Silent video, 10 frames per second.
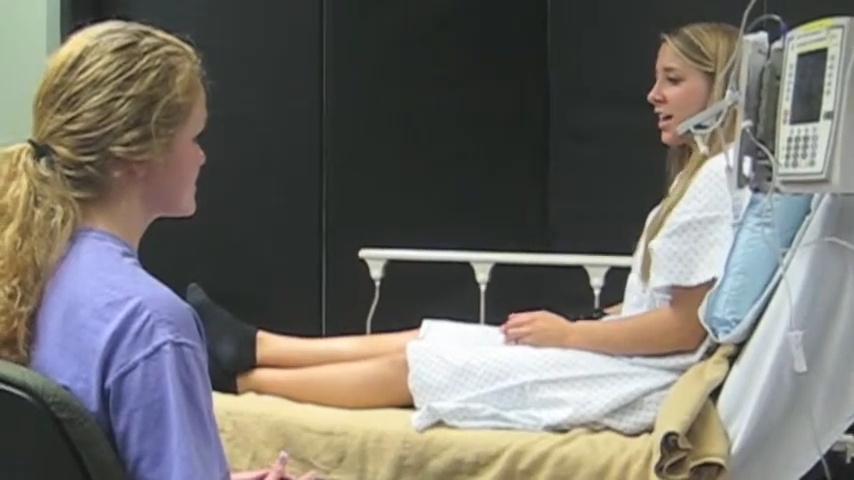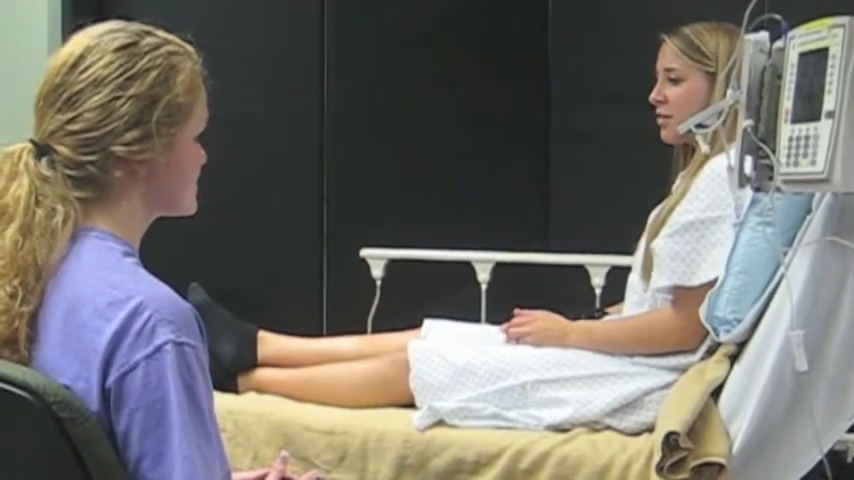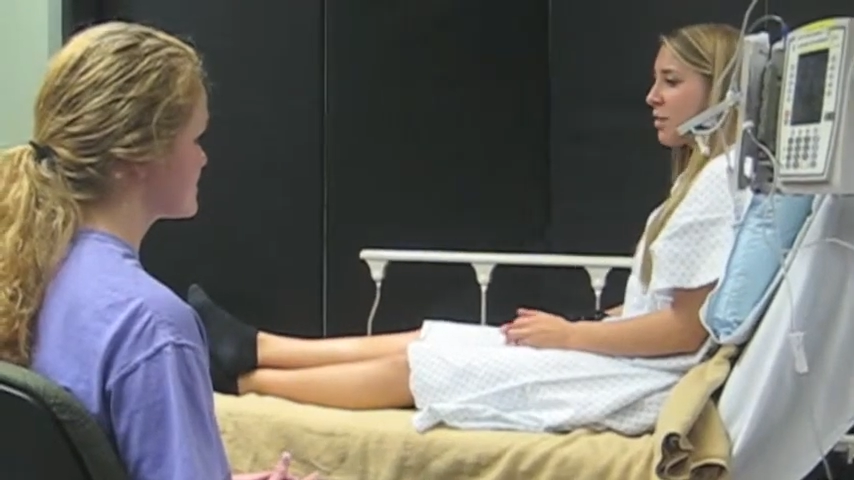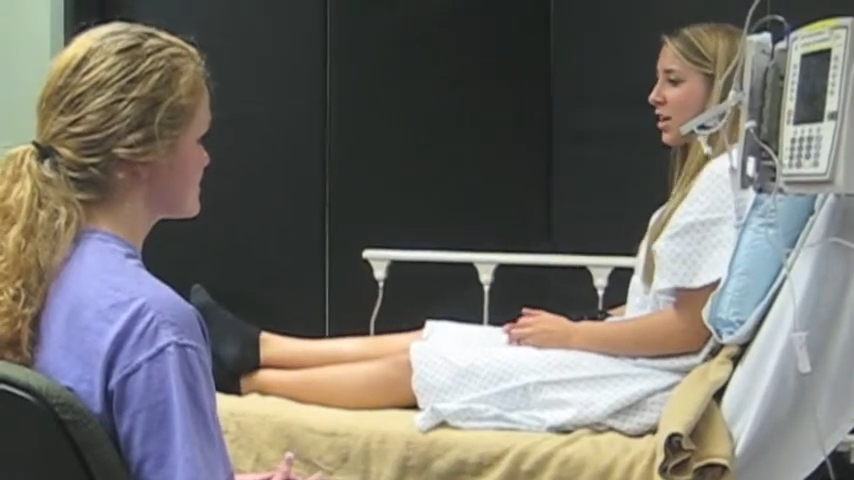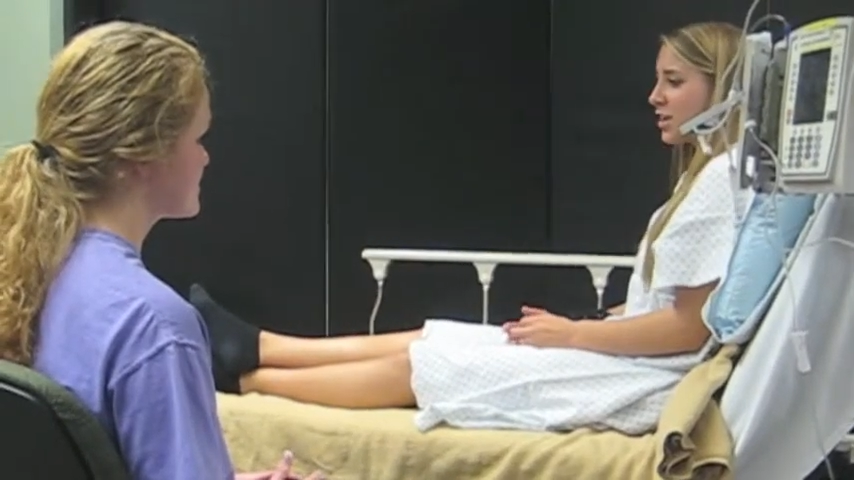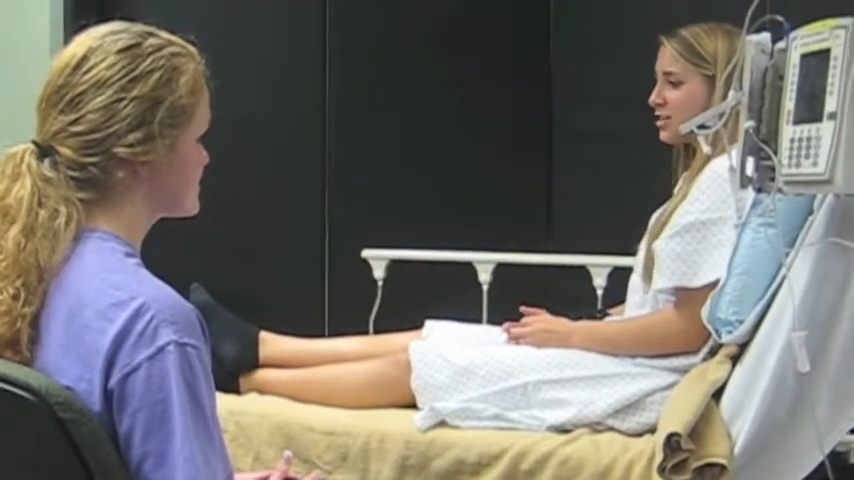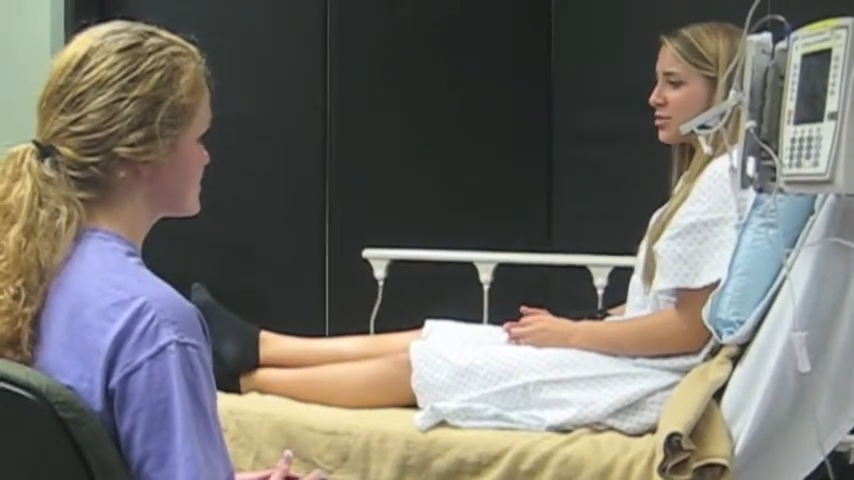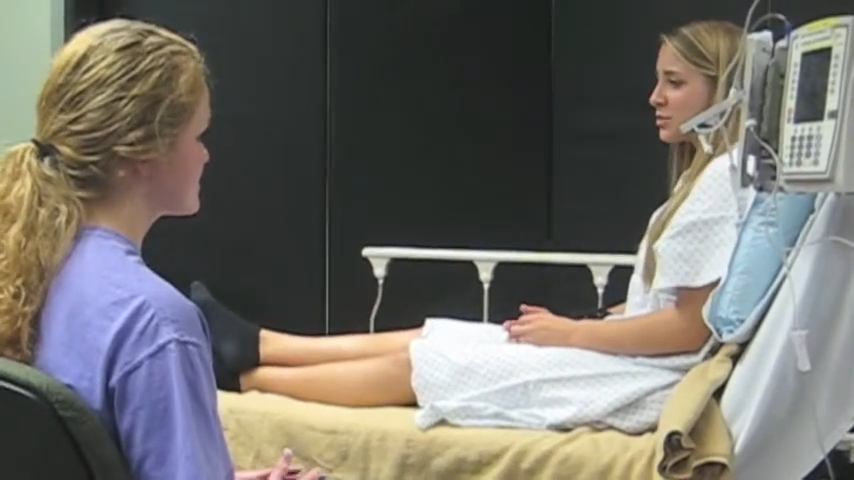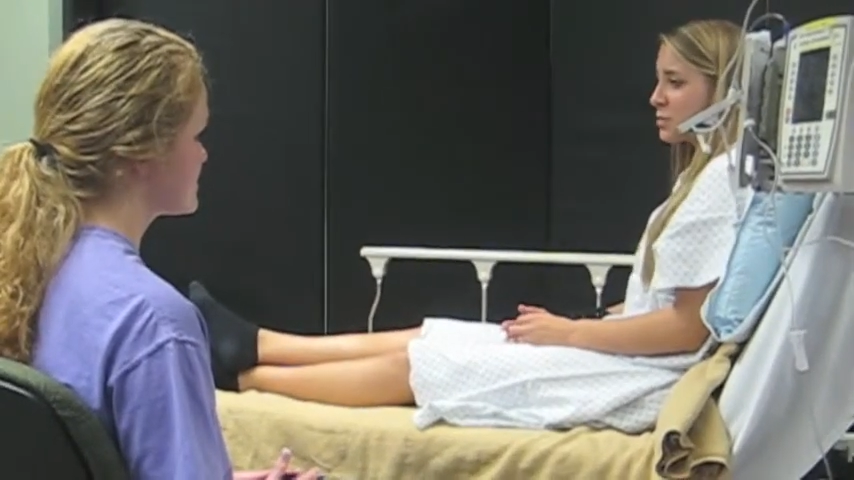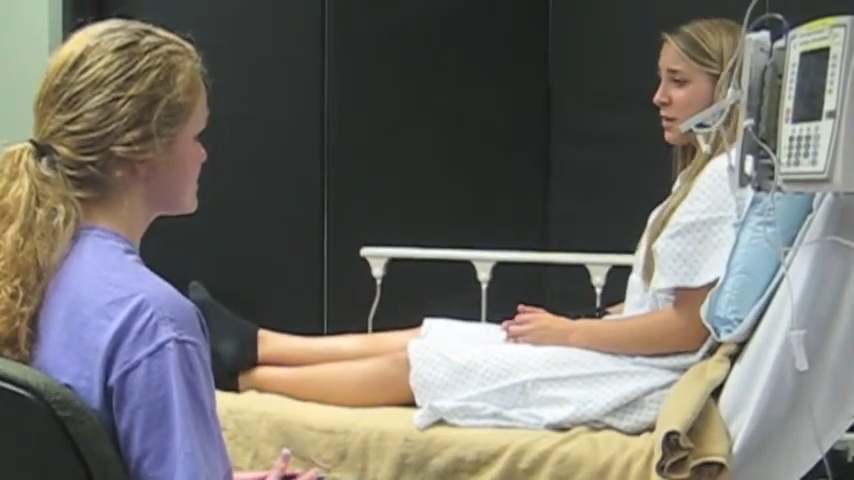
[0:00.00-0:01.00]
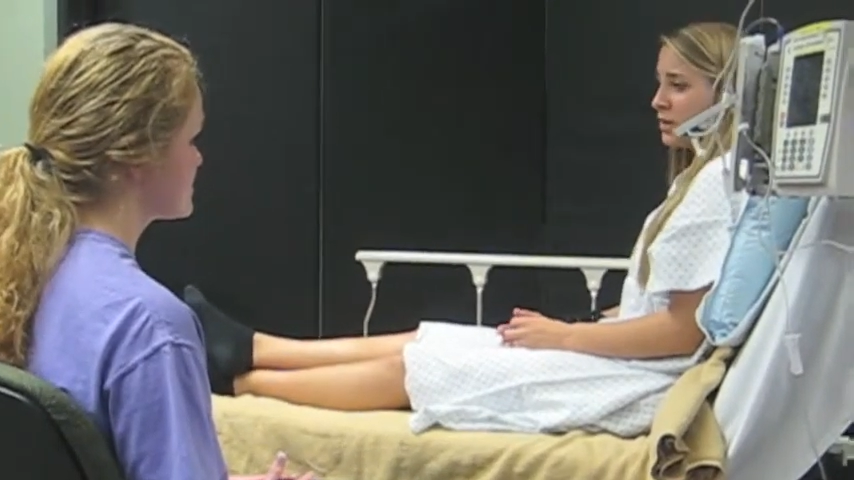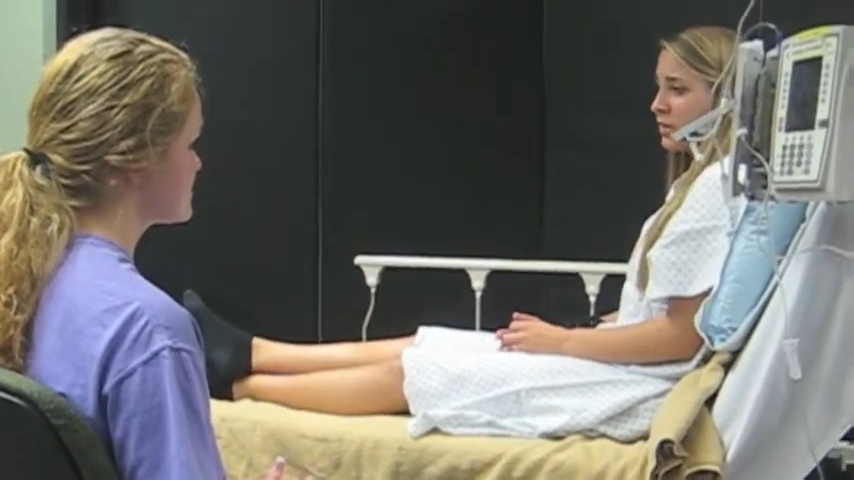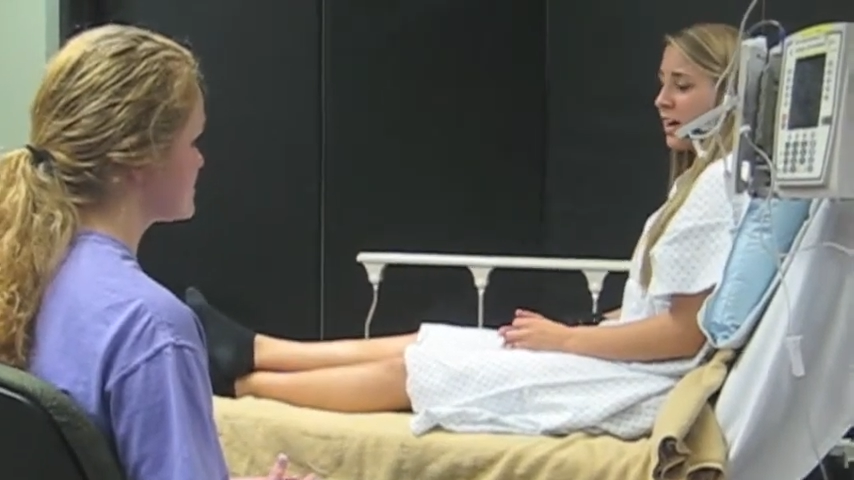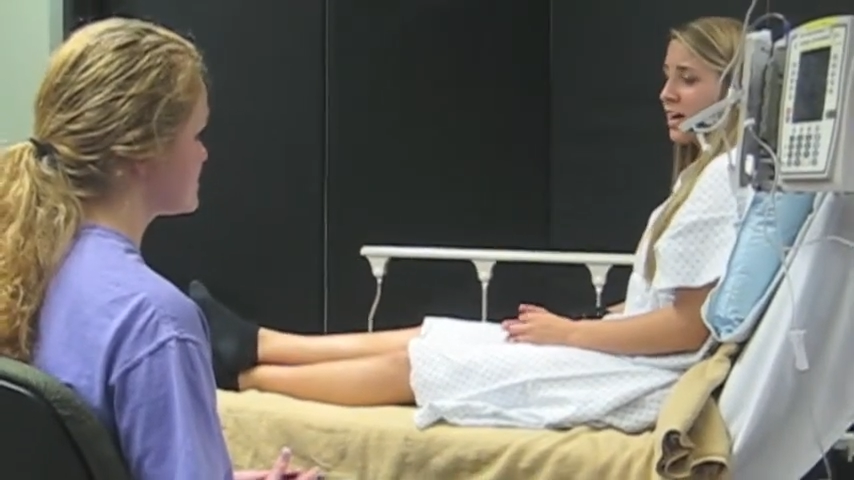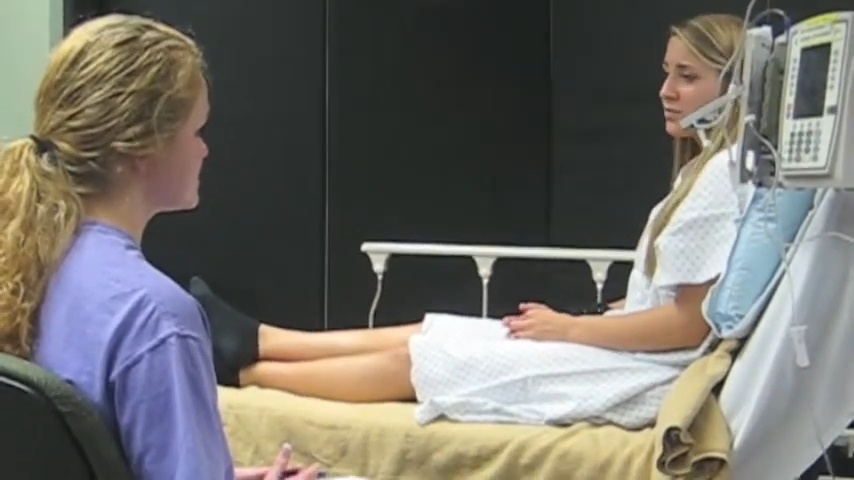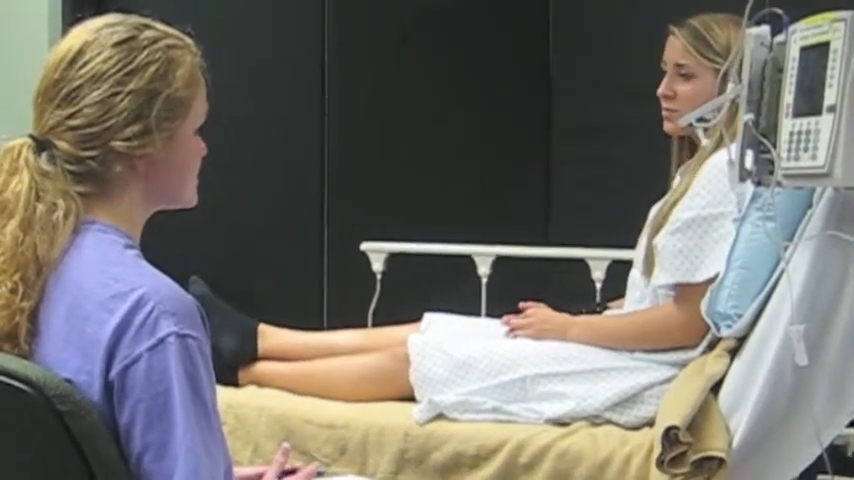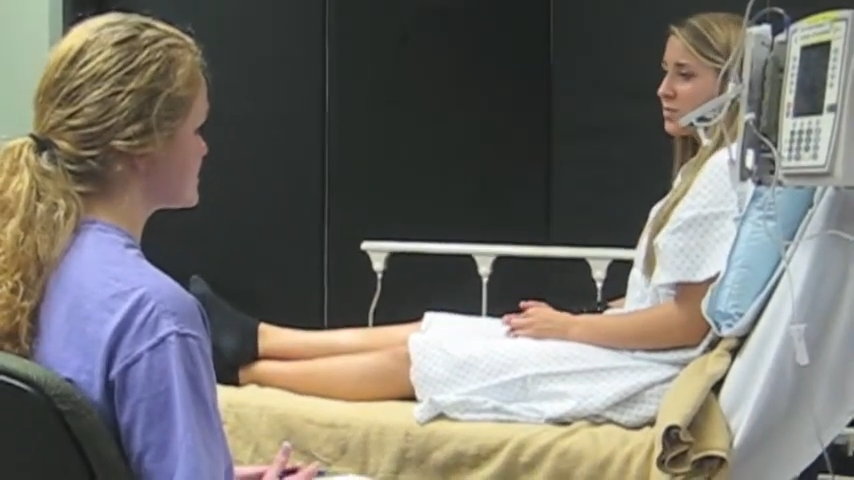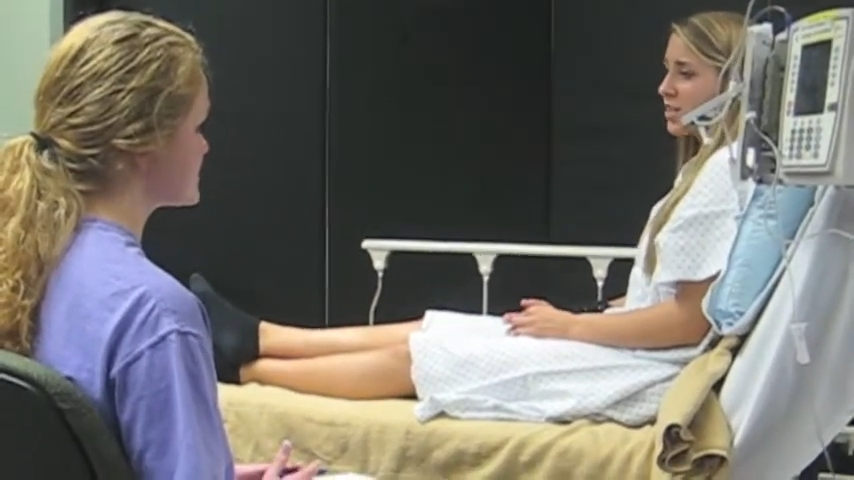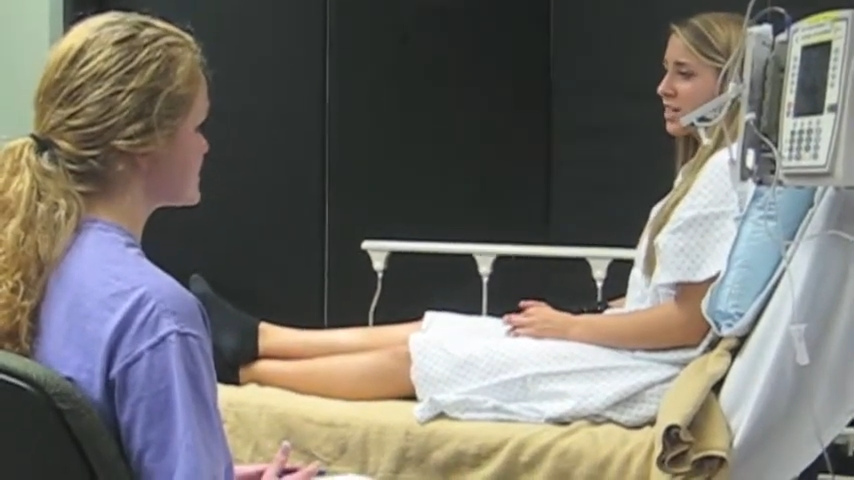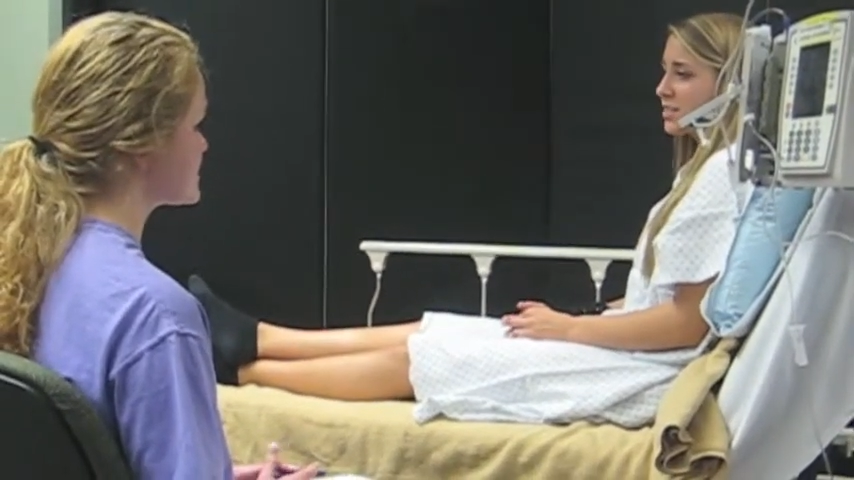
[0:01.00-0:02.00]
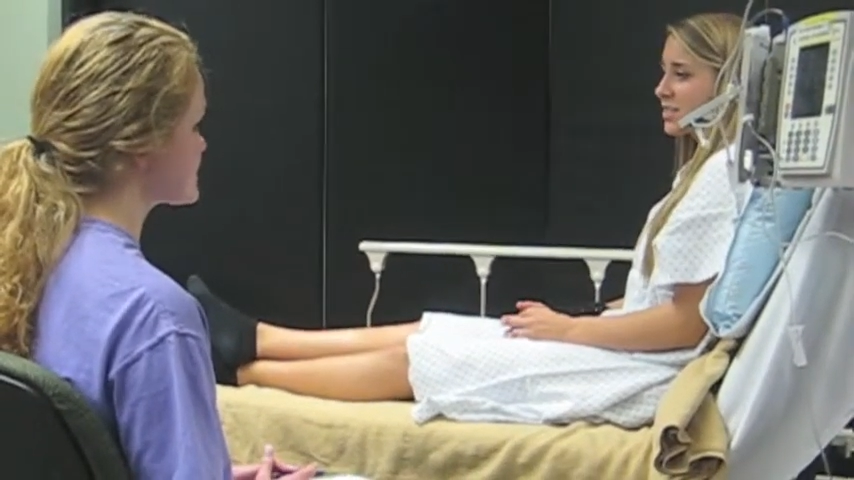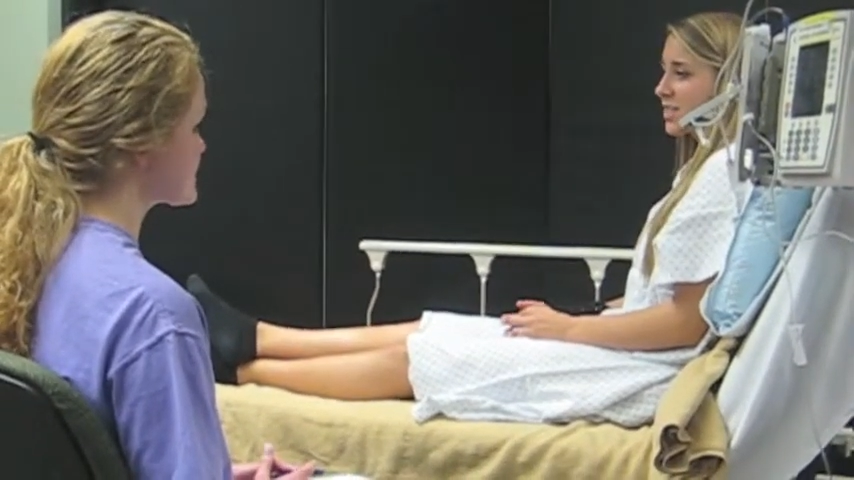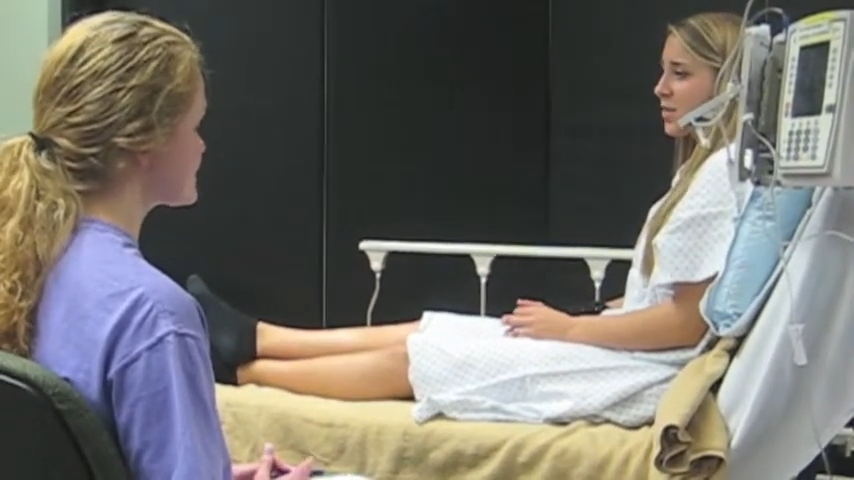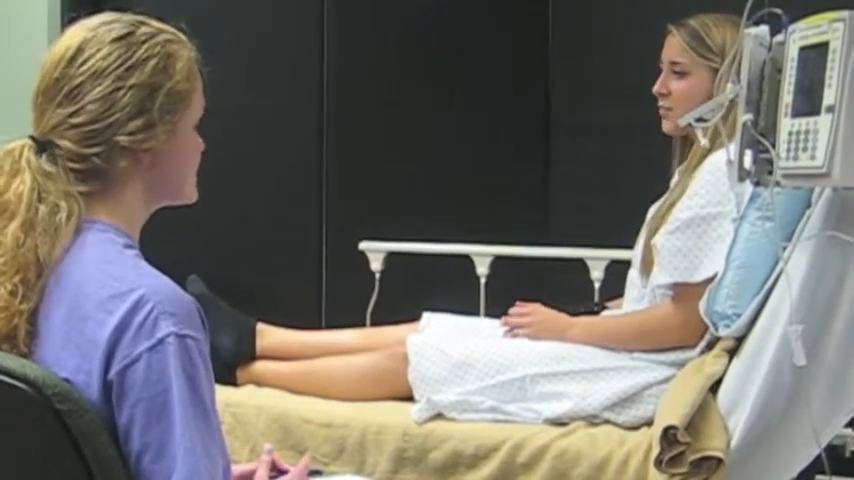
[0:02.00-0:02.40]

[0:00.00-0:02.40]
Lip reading: and partying is so much better when I have some drinks.